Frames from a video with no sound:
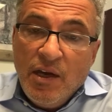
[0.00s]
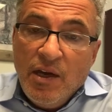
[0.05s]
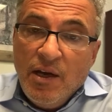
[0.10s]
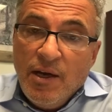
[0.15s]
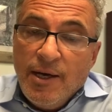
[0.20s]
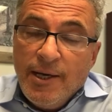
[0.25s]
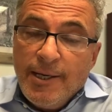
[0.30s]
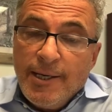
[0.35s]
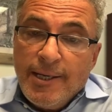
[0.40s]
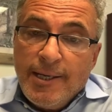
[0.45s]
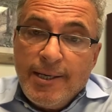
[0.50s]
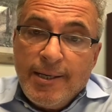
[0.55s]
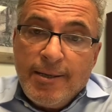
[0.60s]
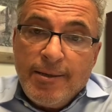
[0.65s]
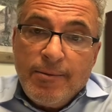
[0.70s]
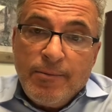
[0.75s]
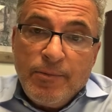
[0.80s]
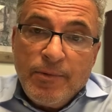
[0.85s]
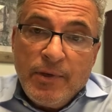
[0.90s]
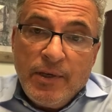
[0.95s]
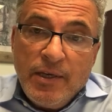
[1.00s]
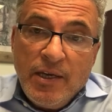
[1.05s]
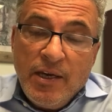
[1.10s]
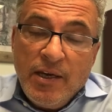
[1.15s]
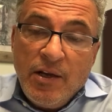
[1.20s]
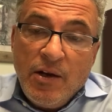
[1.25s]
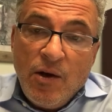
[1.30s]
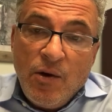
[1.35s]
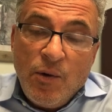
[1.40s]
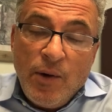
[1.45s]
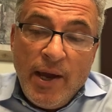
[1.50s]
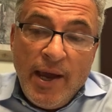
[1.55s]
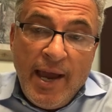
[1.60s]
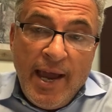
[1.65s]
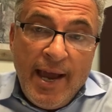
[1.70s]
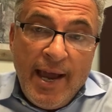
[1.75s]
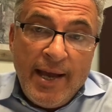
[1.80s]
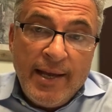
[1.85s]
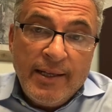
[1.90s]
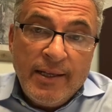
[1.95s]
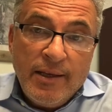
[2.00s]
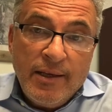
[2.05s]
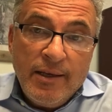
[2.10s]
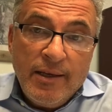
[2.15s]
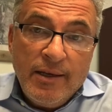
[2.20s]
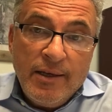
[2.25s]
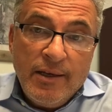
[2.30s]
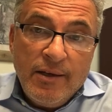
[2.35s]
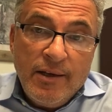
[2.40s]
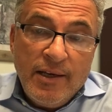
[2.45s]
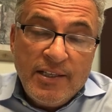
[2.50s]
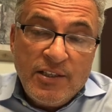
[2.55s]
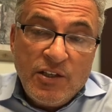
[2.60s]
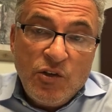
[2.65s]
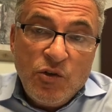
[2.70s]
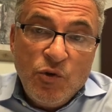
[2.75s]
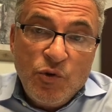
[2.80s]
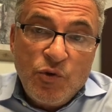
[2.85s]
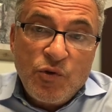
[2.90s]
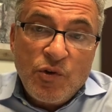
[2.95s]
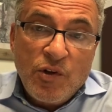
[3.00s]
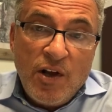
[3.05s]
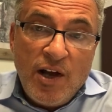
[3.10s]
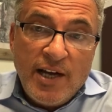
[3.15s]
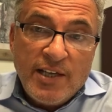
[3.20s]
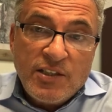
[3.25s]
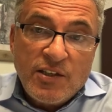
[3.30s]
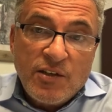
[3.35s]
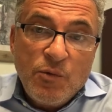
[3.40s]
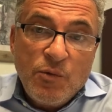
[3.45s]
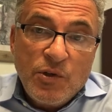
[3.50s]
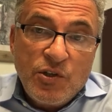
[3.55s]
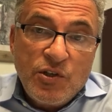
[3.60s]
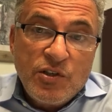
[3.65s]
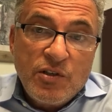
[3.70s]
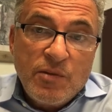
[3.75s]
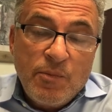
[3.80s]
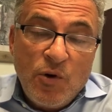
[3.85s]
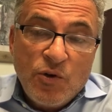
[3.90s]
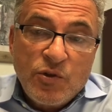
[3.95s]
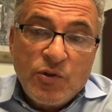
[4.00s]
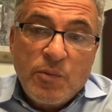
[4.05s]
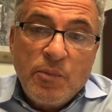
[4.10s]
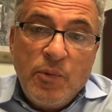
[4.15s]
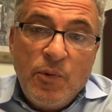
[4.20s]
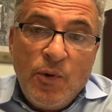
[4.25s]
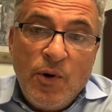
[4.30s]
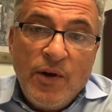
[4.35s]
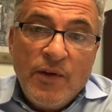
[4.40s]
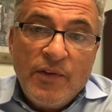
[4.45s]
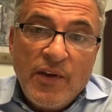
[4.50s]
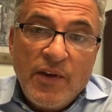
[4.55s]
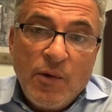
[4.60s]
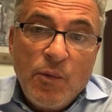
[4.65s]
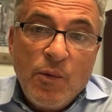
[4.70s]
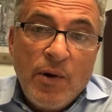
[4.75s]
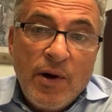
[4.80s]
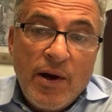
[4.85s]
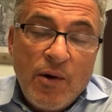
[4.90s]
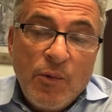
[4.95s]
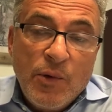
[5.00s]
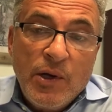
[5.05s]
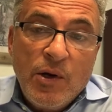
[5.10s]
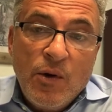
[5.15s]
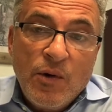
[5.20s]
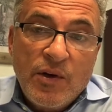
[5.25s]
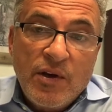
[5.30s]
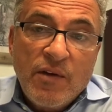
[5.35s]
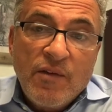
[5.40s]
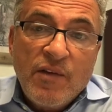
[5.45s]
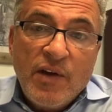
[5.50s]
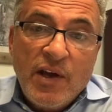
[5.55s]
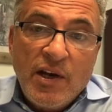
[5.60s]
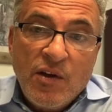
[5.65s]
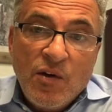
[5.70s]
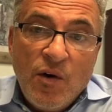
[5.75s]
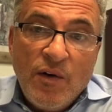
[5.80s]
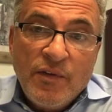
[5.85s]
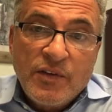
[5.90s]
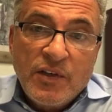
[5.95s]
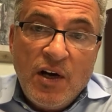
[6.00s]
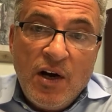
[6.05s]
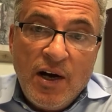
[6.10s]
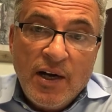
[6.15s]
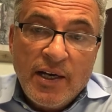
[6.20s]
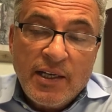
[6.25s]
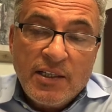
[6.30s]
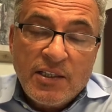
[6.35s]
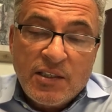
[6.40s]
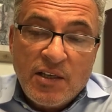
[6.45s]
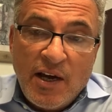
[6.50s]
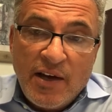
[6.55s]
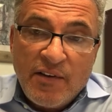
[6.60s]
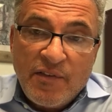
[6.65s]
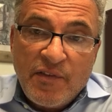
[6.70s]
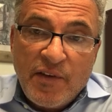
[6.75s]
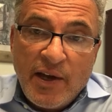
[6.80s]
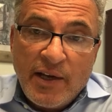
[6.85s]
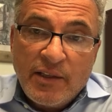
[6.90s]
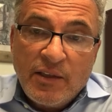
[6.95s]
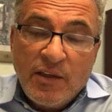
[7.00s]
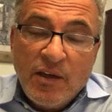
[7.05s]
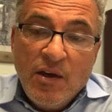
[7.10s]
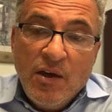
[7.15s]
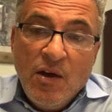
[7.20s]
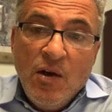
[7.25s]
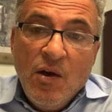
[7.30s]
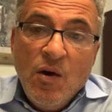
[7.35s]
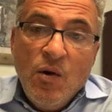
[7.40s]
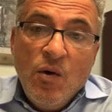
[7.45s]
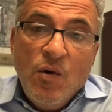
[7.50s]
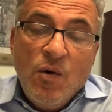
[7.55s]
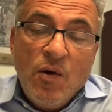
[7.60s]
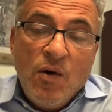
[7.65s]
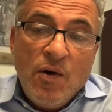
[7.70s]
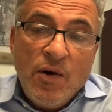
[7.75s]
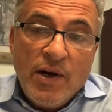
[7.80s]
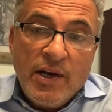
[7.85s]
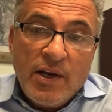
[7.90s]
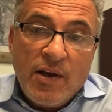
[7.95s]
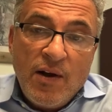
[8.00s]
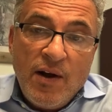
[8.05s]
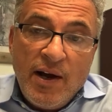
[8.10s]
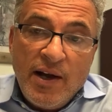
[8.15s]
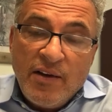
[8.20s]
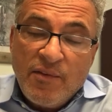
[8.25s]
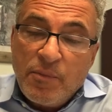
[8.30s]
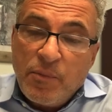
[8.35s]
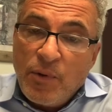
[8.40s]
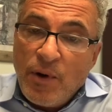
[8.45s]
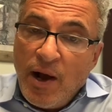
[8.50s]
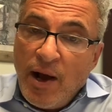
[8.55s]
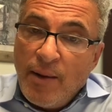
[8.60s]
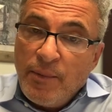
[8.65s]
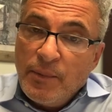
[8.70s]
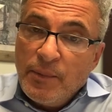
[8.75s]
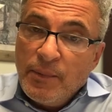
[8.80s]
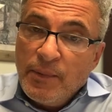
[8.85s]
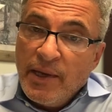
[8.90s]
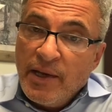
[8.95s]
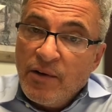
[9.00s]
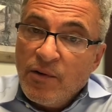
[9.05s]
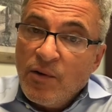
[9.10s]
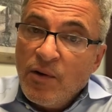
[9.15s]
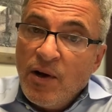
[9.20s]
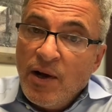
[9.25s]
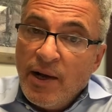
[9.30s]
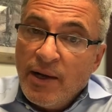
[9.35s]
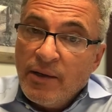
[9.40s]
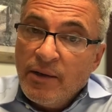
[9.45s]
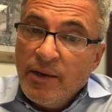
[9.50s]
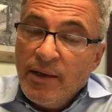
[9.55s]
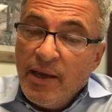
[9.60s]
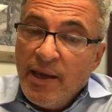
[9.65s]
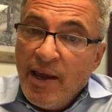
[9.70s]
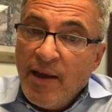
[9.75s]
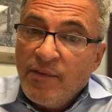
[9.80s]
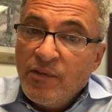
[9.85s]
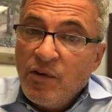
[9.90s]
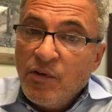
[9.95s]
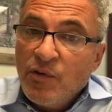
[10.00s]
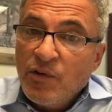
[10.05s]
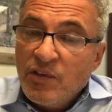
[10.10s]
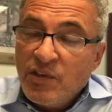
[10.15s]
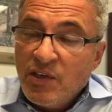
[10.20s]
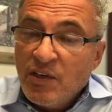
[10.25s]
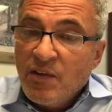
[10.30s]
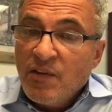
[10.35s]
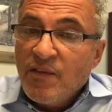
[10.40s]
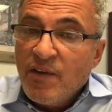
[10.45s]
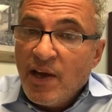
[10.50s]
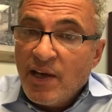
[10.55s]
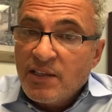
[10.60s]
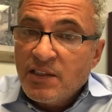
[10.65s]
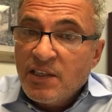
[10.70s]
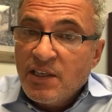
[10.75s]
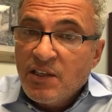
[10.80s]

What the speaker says: you know, and is it neutralizing, which is the most important thing, where we don't give any off-target side effect or any kind of problem later on after you receive the vaccine.